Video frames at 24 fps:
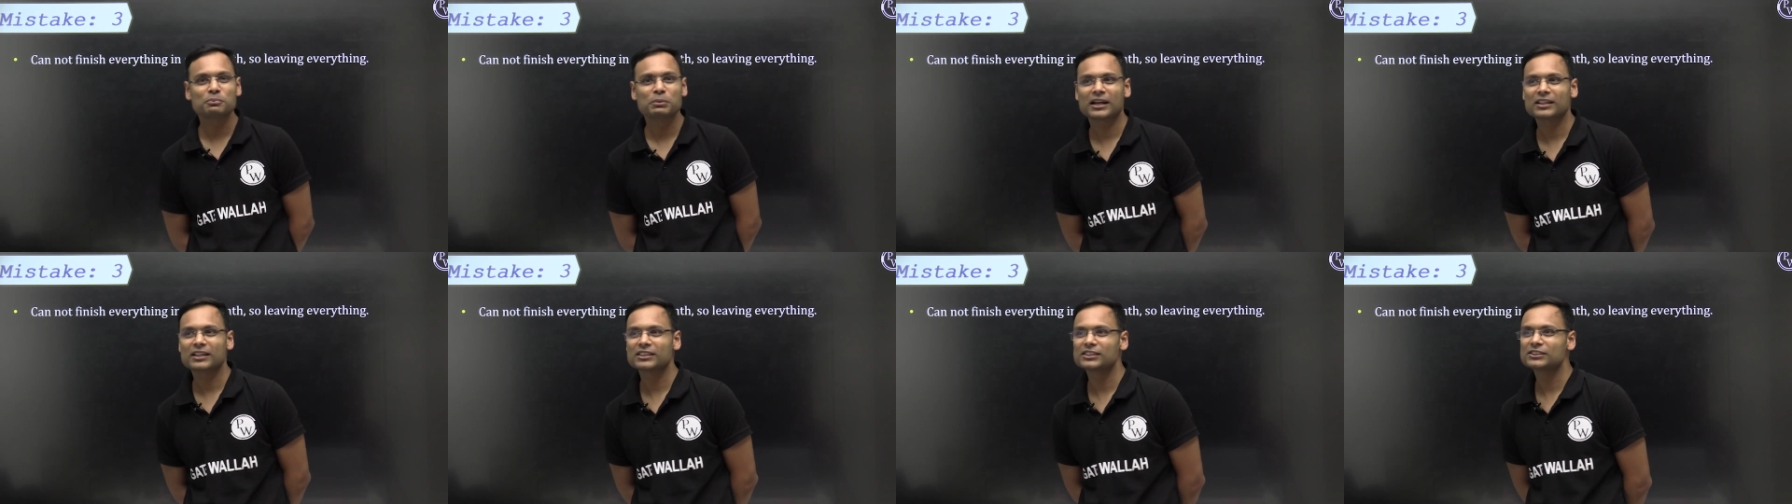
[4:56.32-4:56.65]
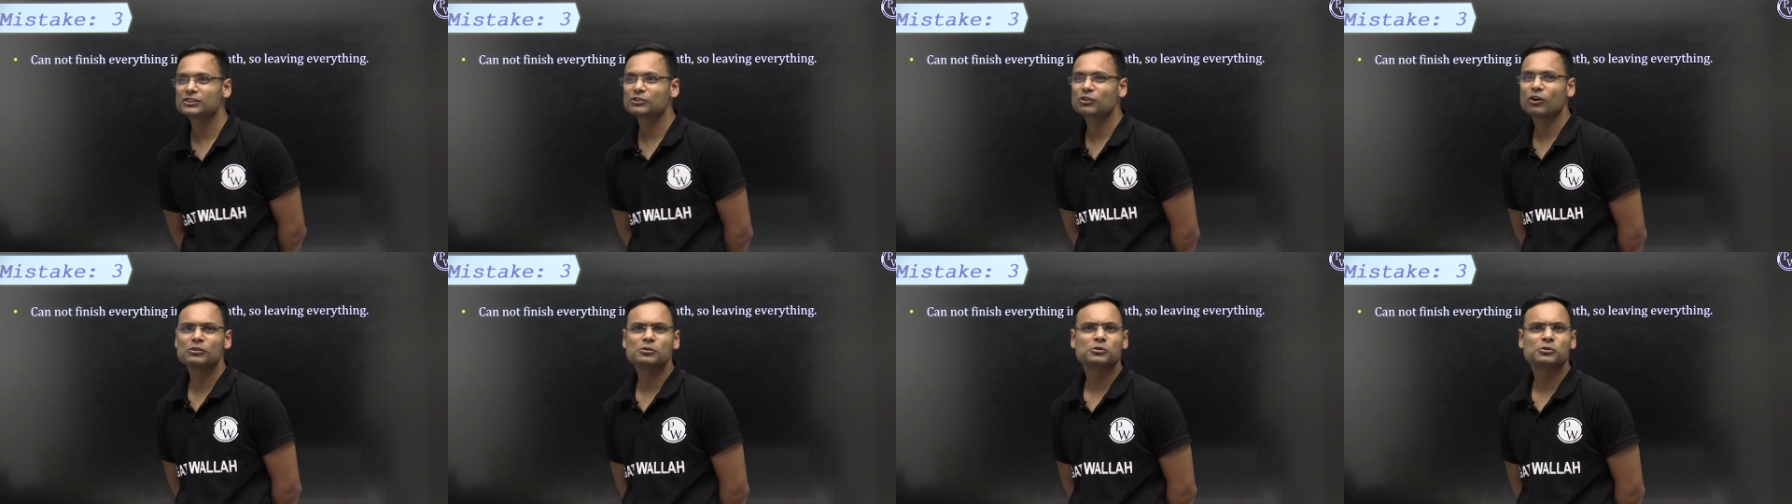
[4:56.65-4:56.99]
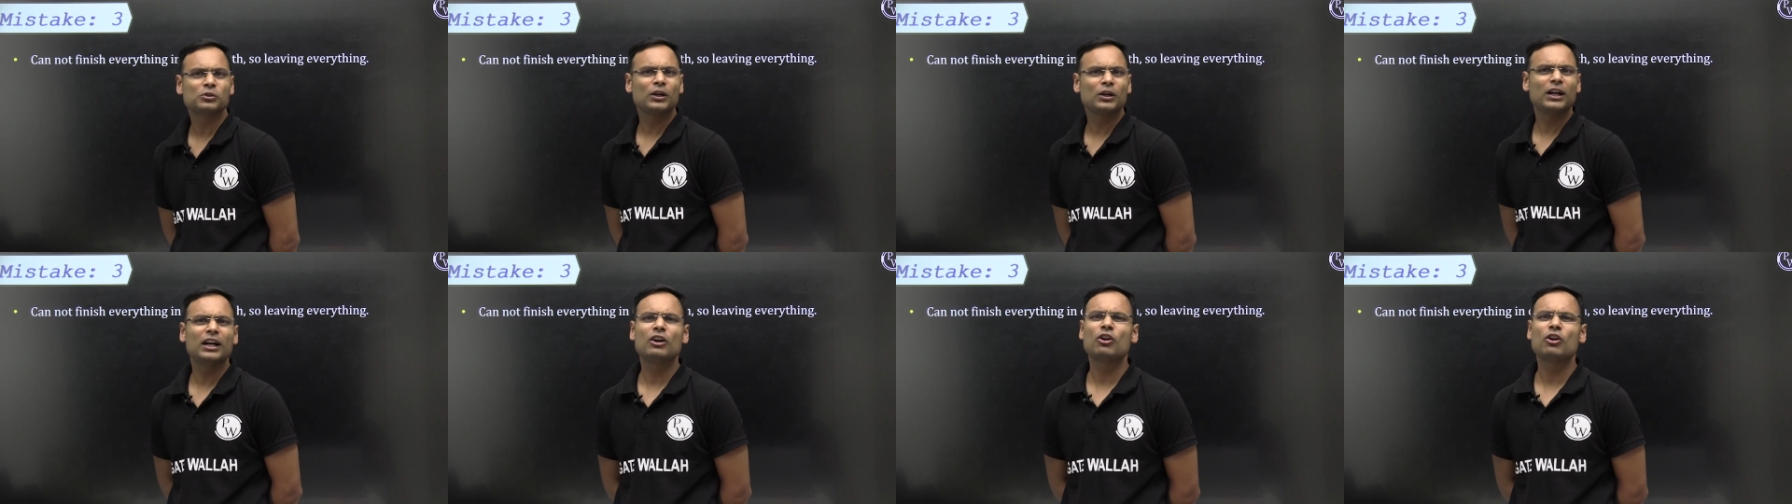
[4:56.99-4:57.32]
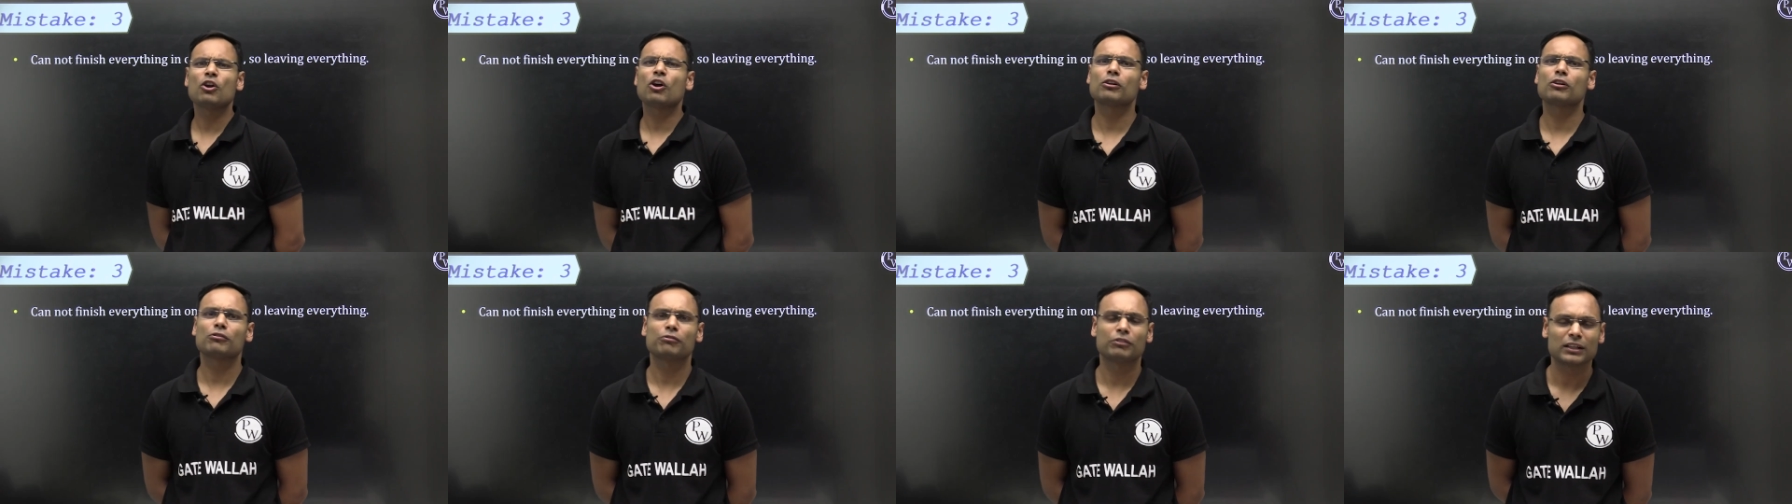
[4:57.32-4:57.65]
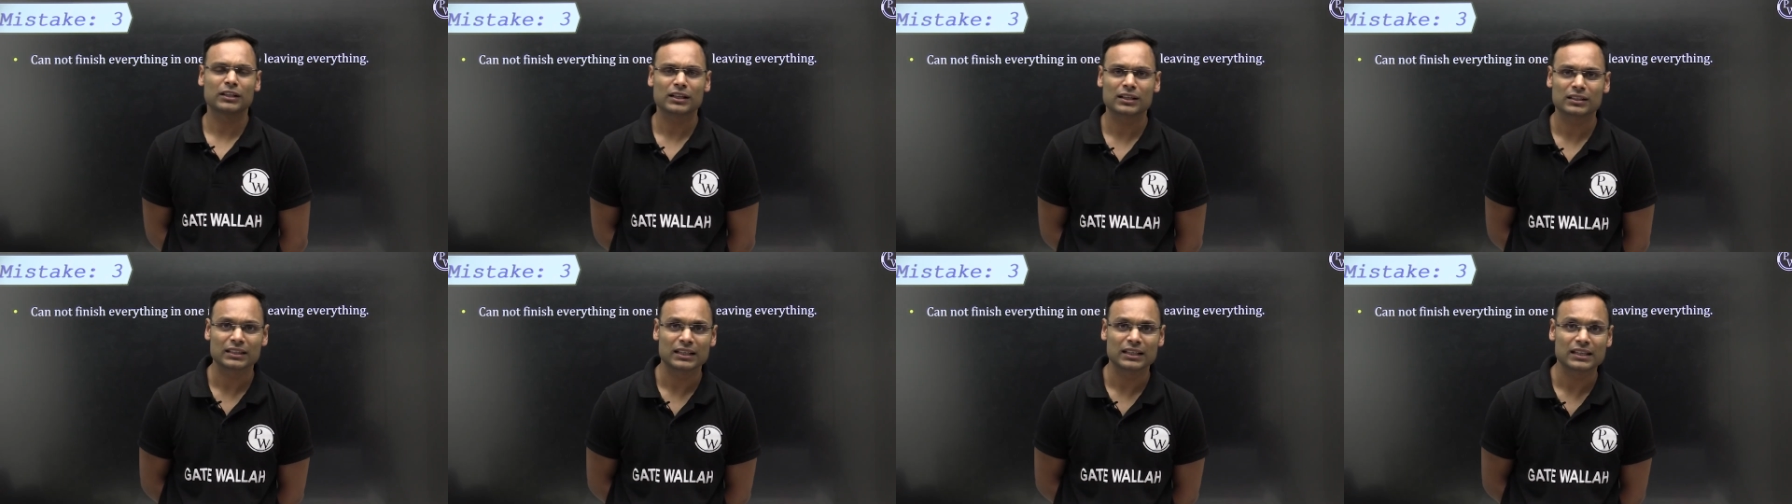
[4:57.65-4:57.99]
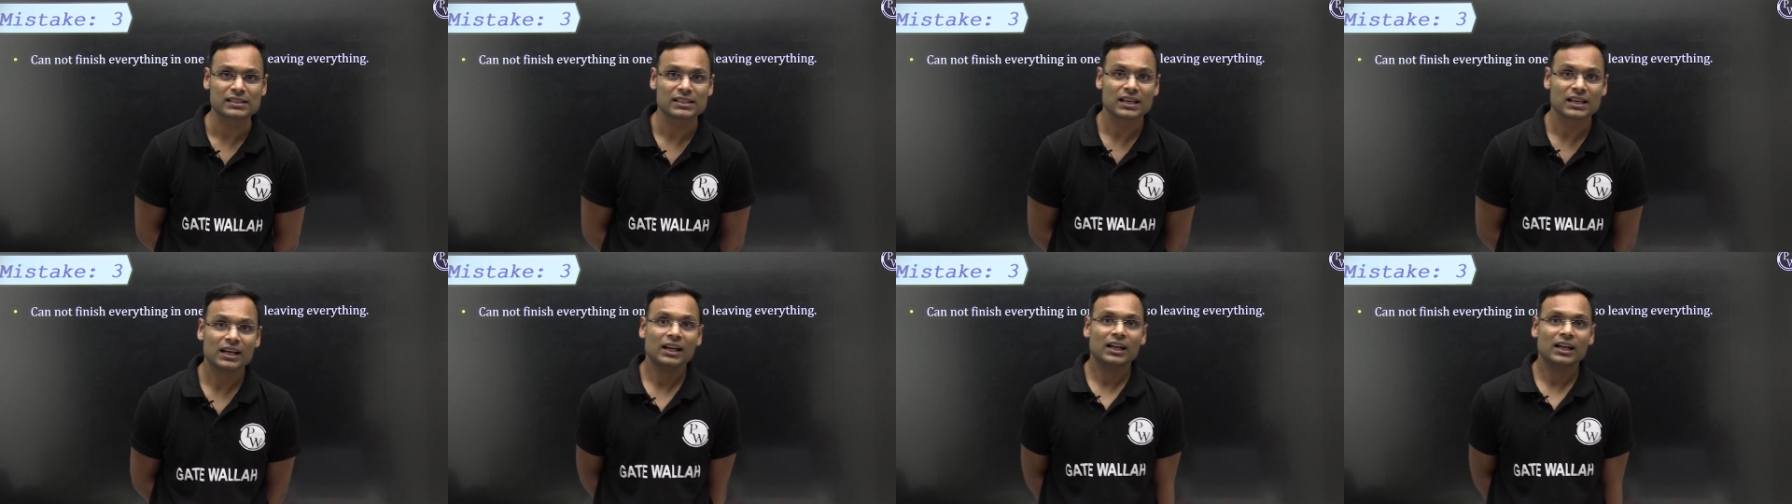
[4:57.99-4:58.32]
practice also, and lot of other
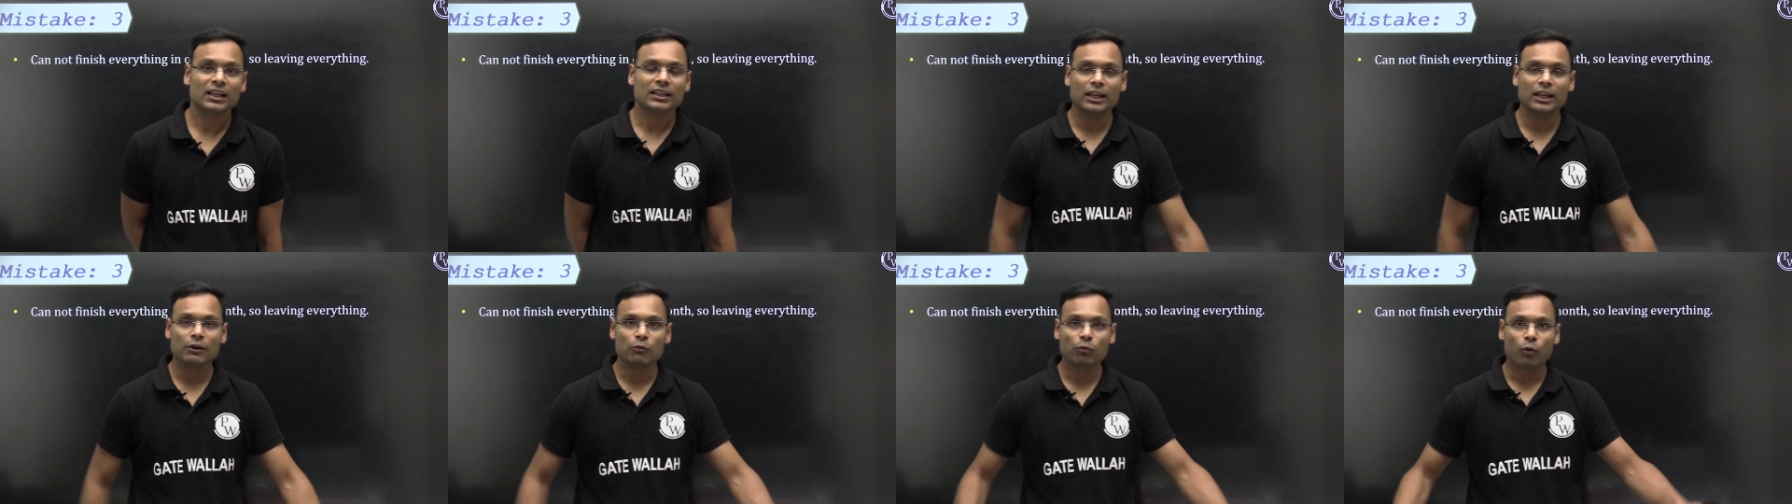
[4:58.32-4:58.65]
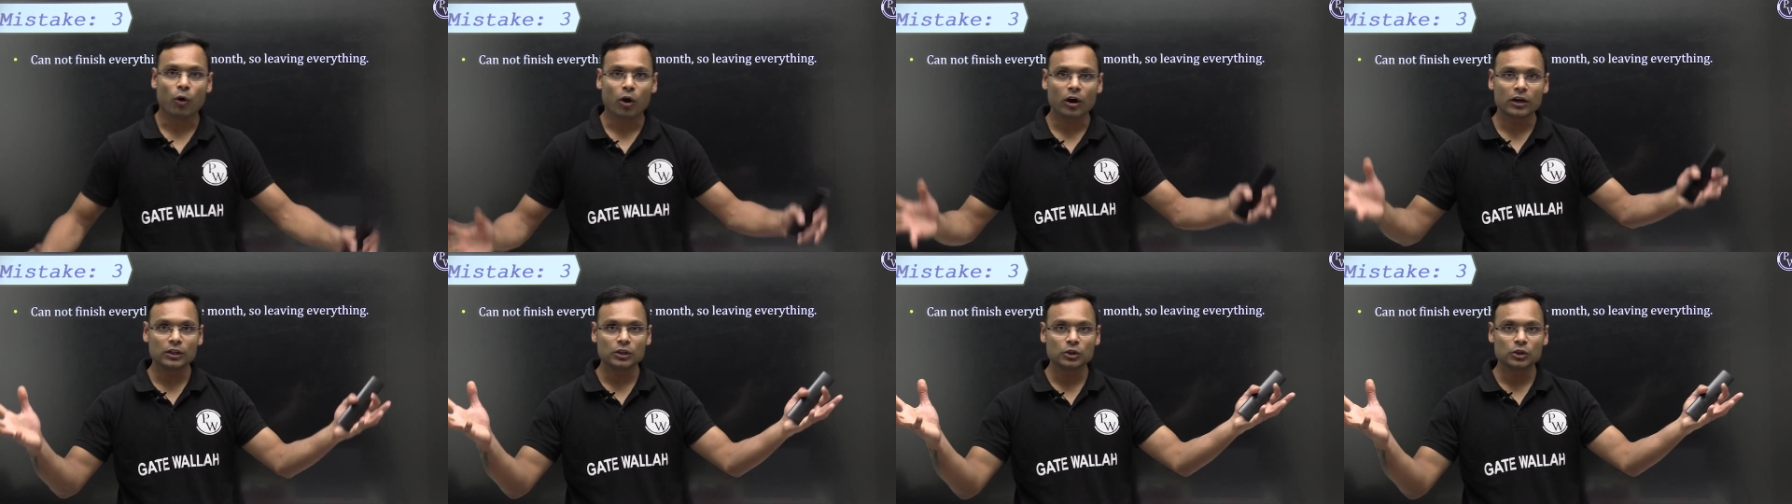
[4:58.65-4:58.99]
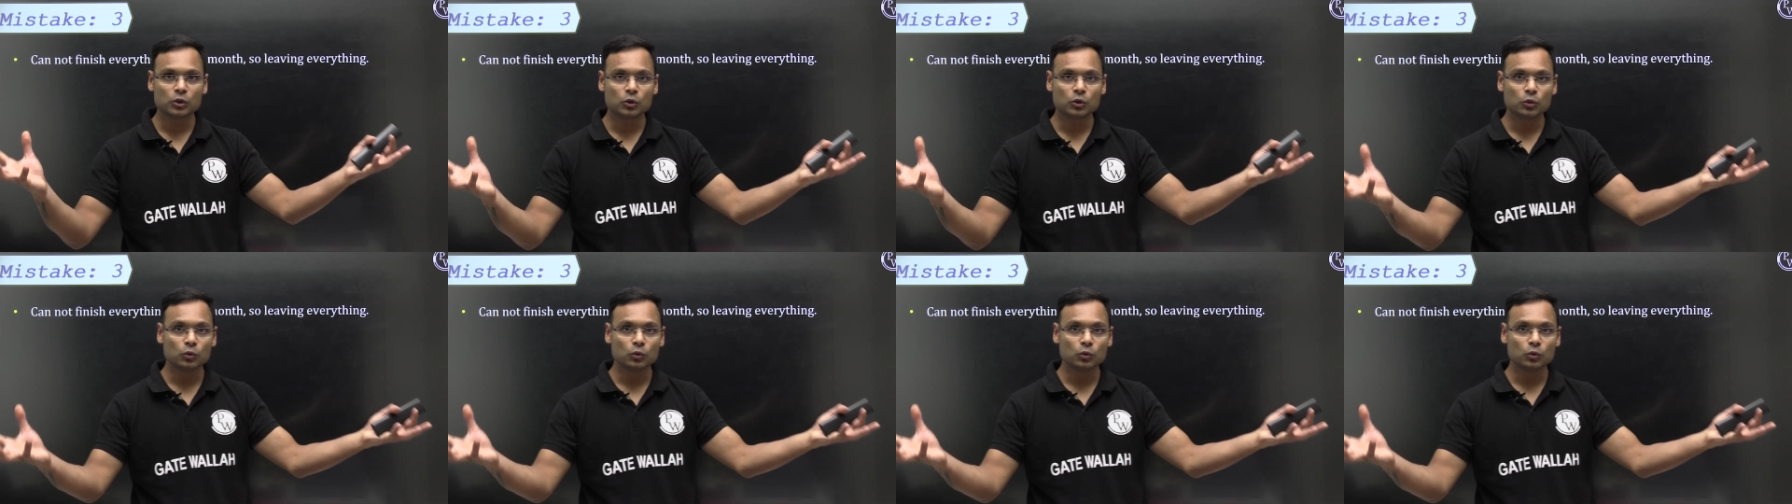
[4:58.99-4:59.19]
things. They want